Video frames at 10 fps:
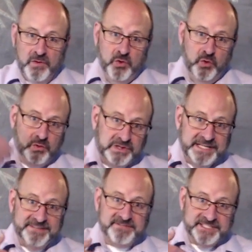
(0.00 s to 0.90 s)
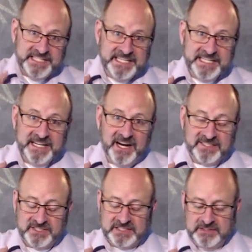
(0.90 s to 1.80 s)
who lives in
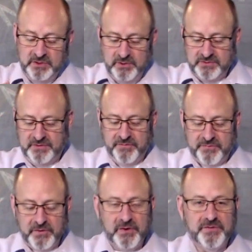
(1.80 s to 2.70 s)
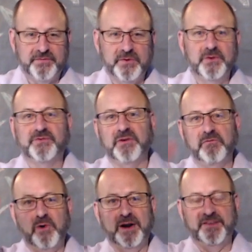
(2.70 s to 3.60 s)
us, who's the first fruits of
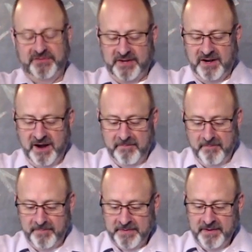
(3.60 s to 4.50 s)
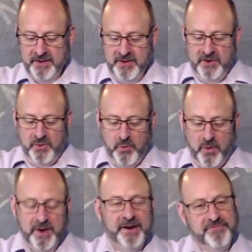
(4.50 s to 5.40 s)
what is to come.
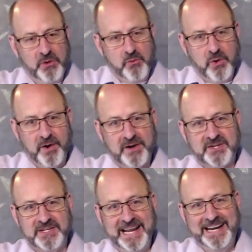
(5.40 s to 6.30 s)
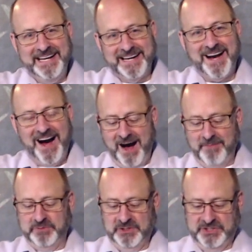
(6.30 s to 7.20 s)
One of the works that he
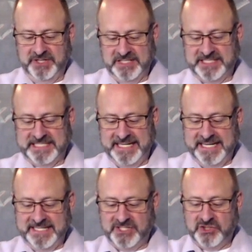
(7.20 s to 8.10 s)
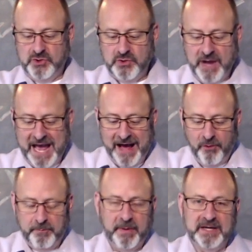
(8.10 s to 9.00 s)
accomplishes is to
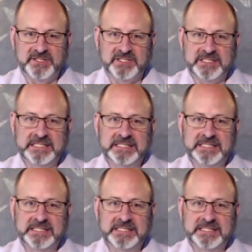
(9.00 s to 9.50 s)
help us